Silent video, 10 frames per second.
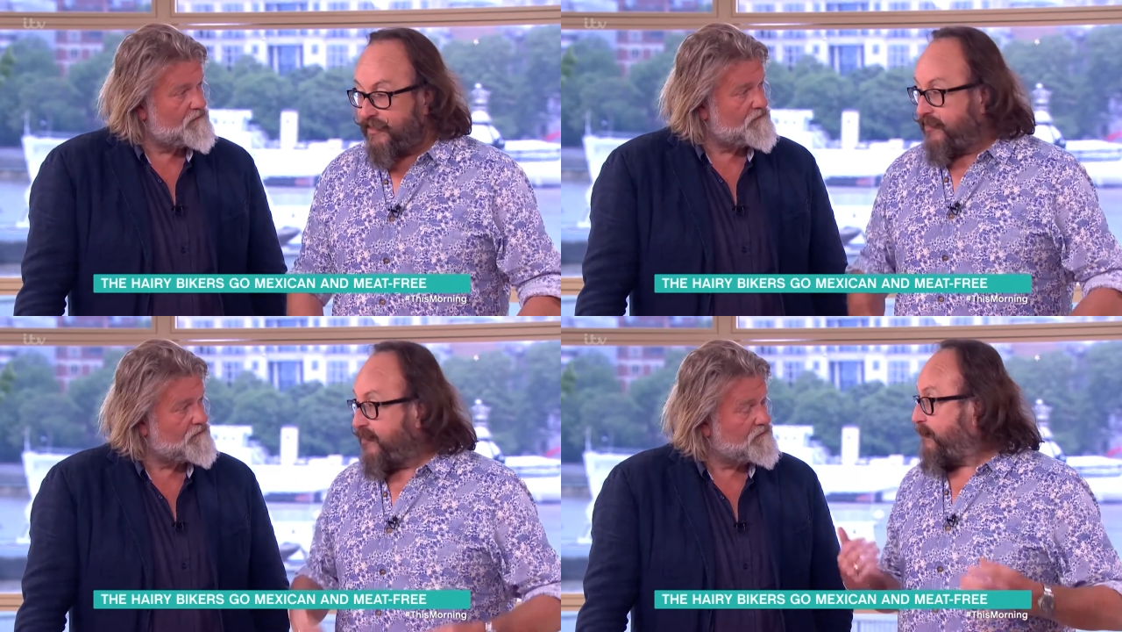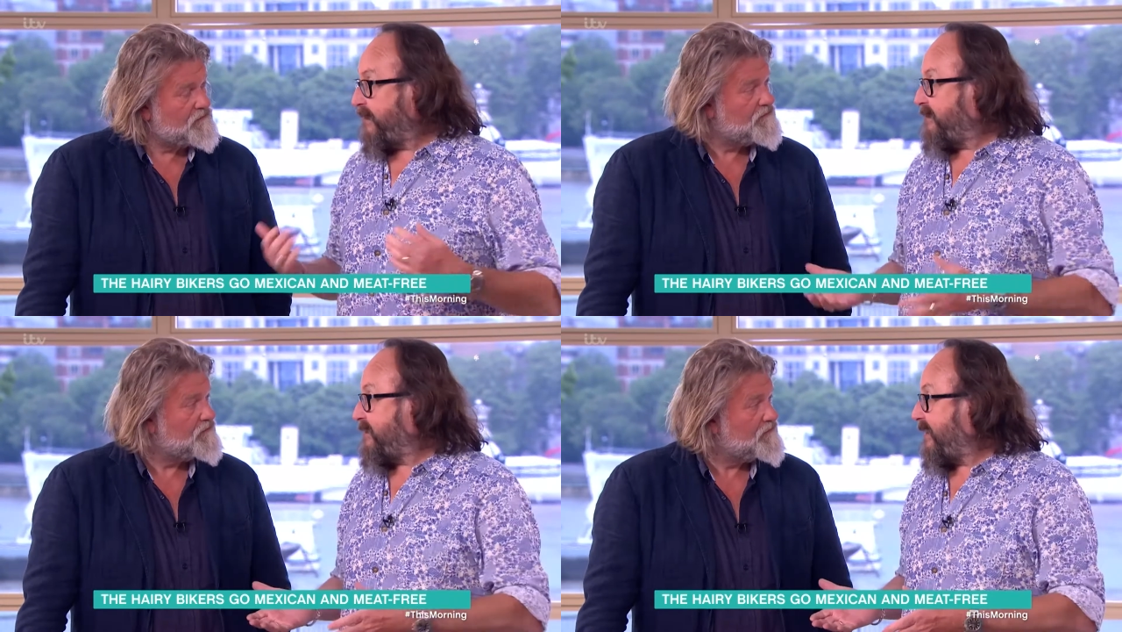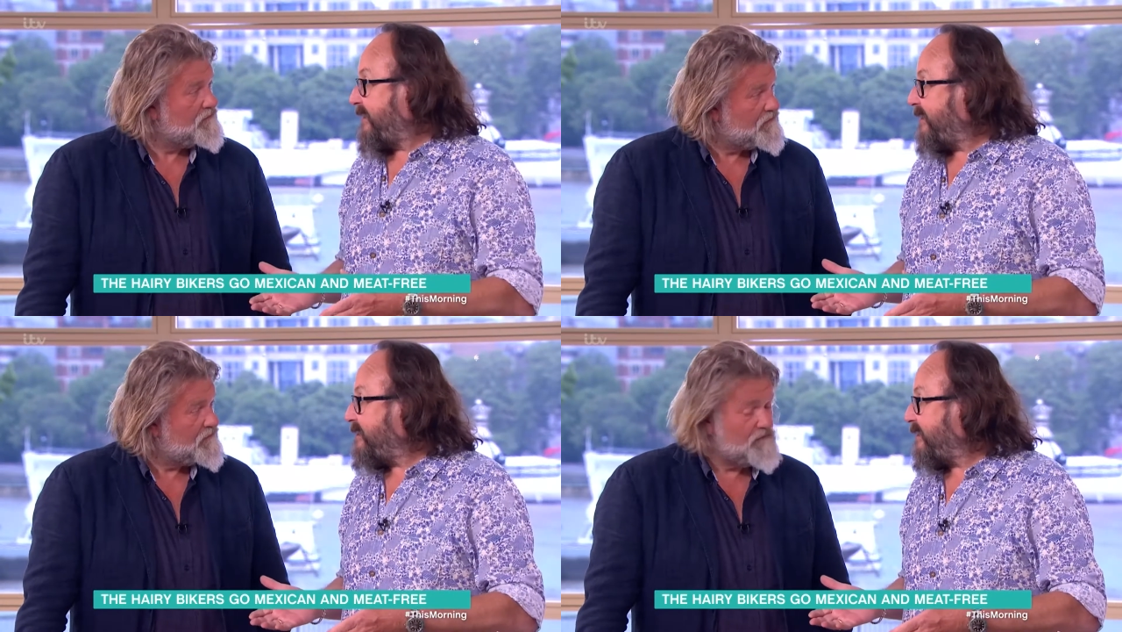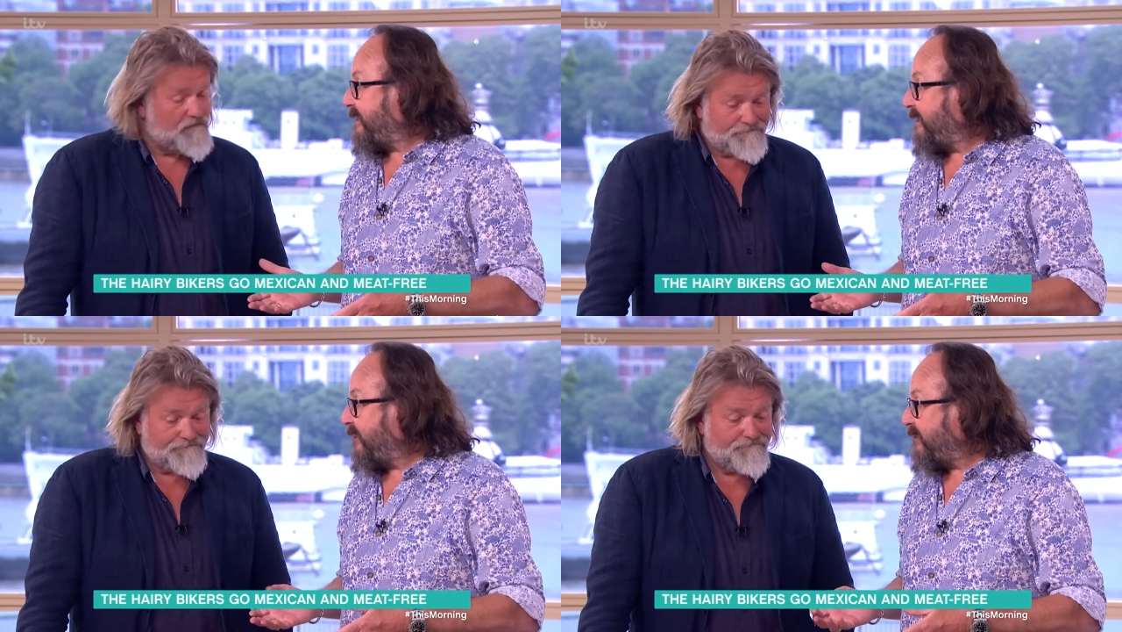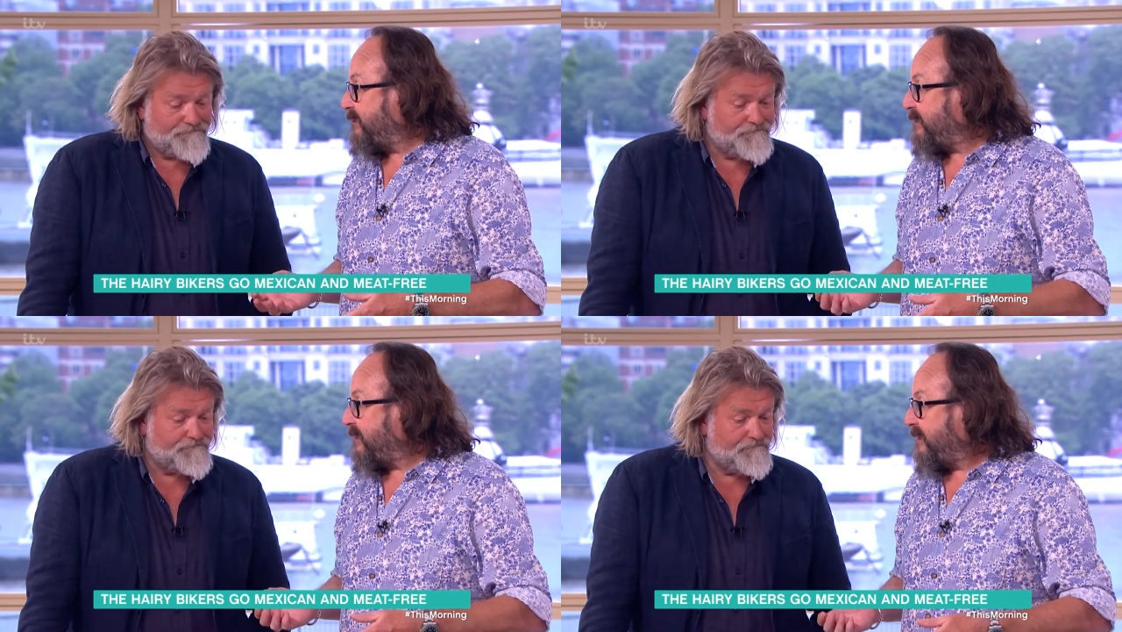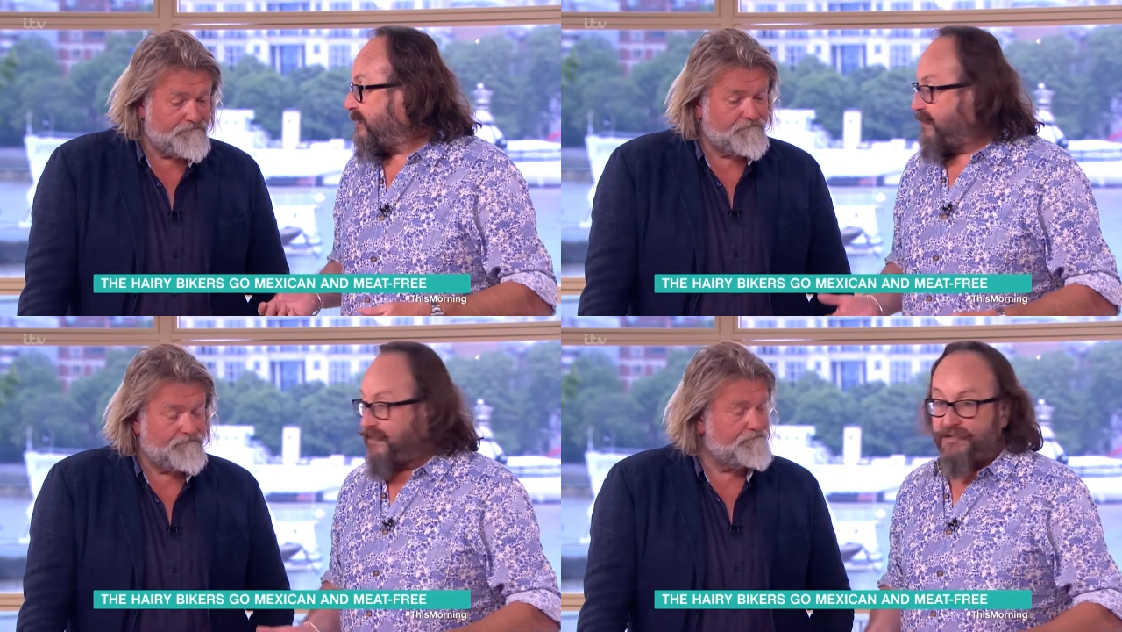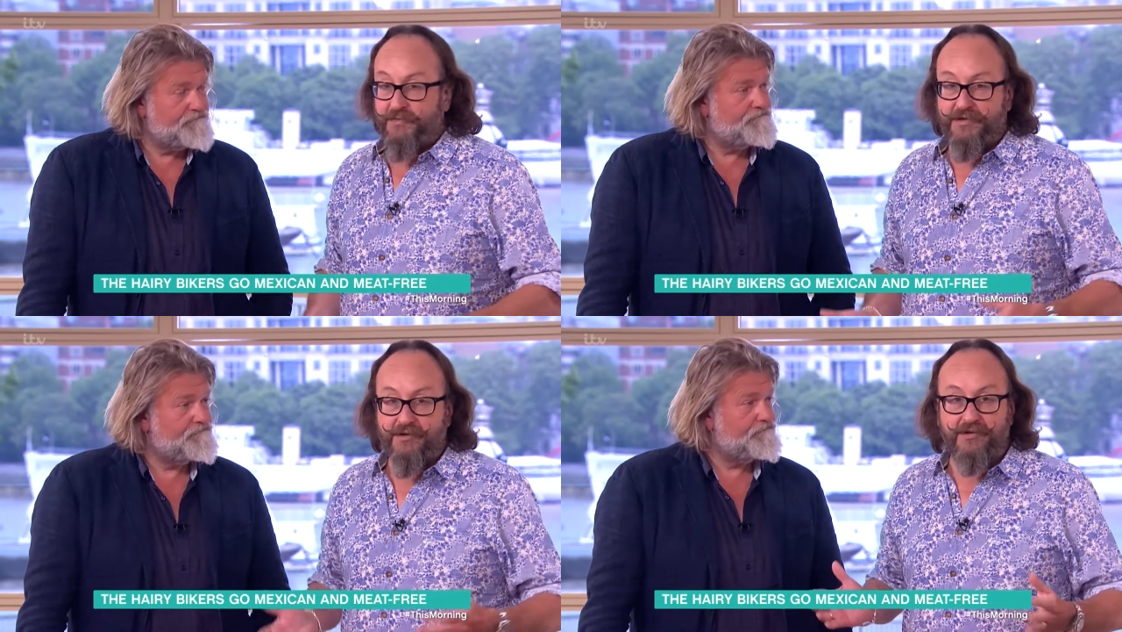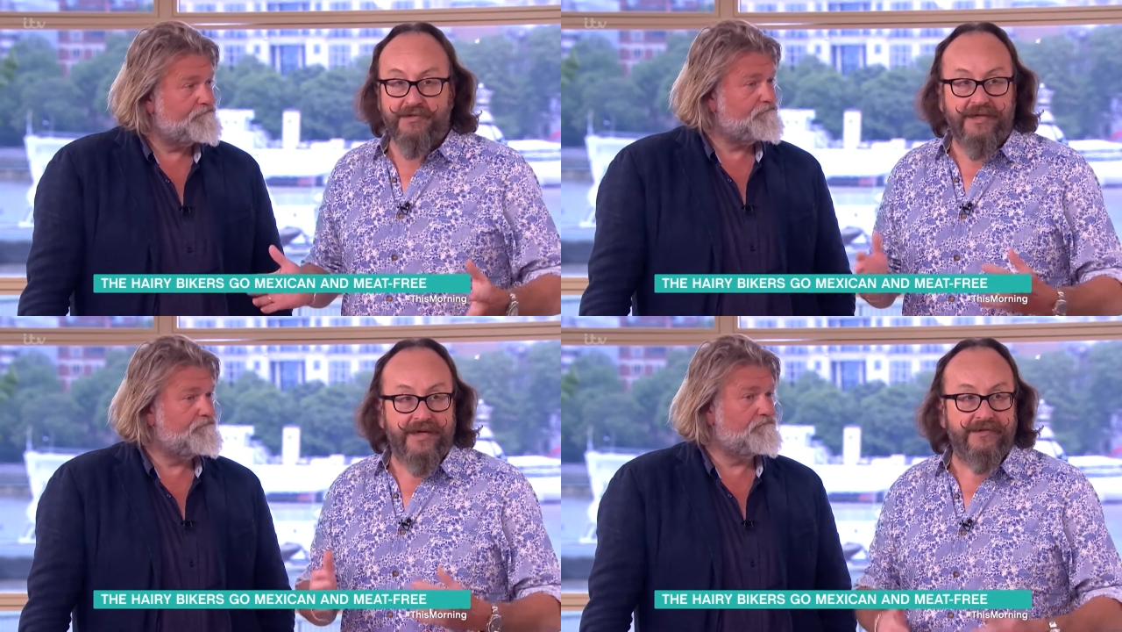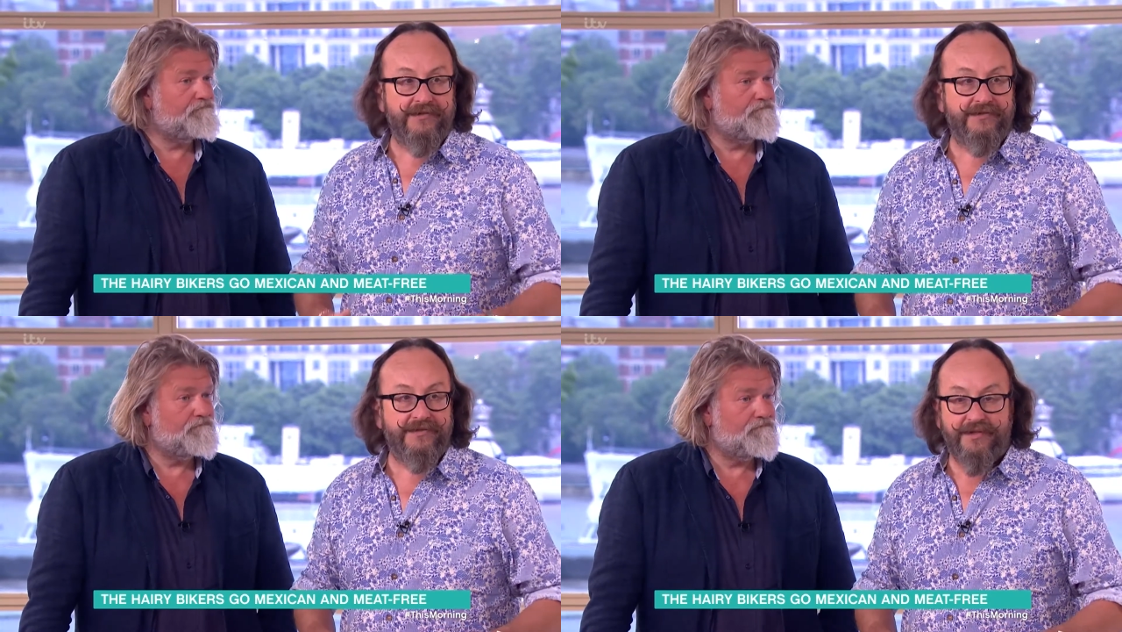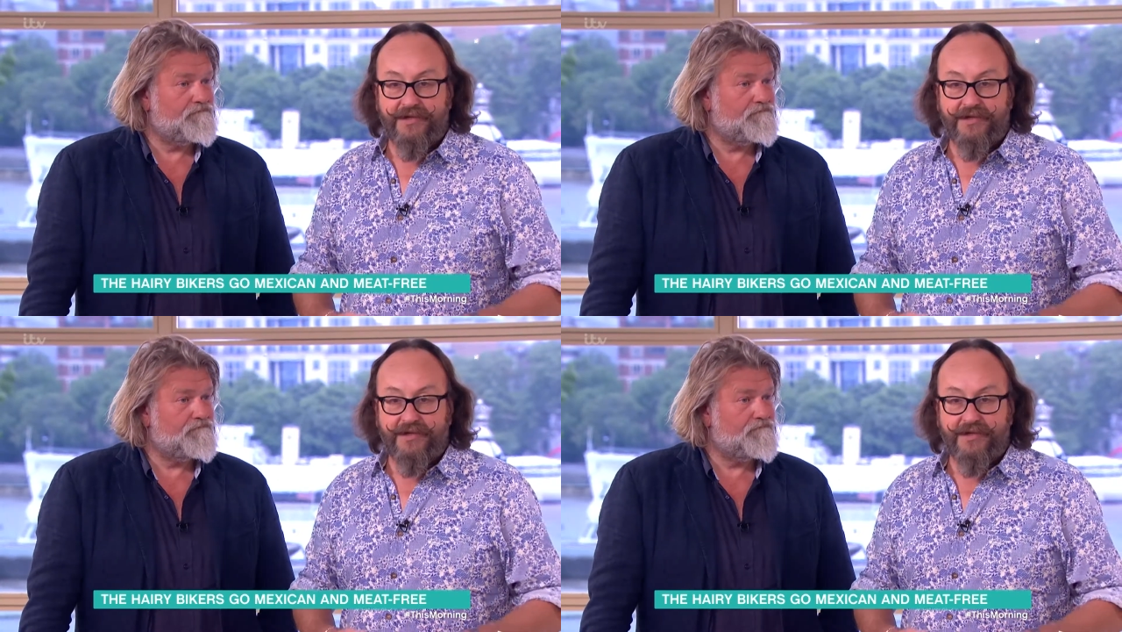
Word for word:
Speaker 1: You've been staying in Italy loads. Mm -hmm and we got together and